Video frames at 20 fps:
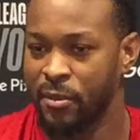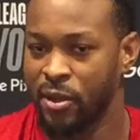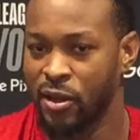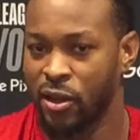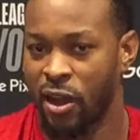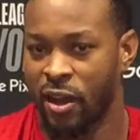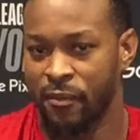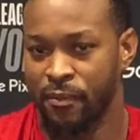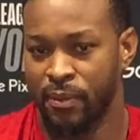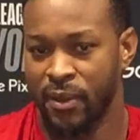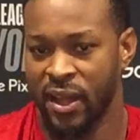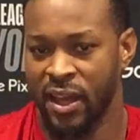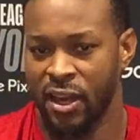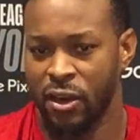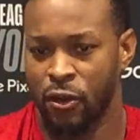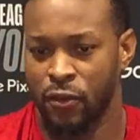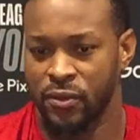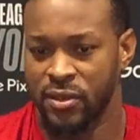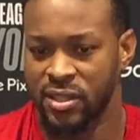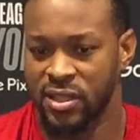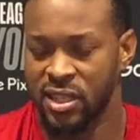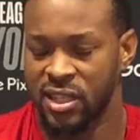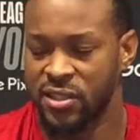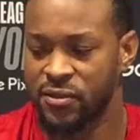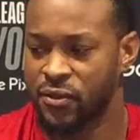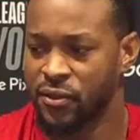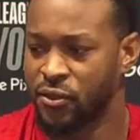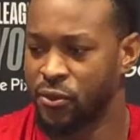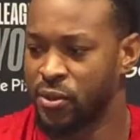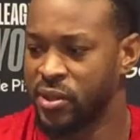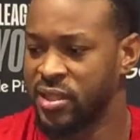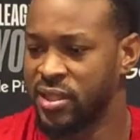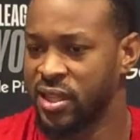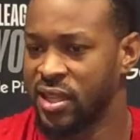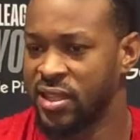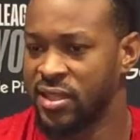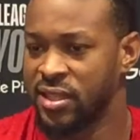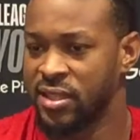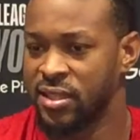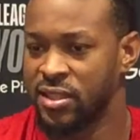You know, I've played overseas for 3
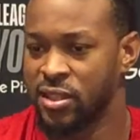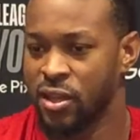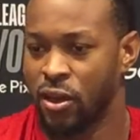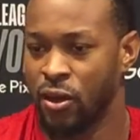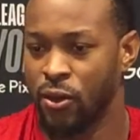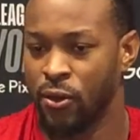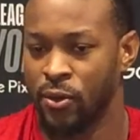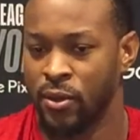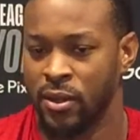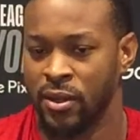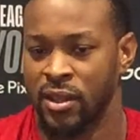seasons, so,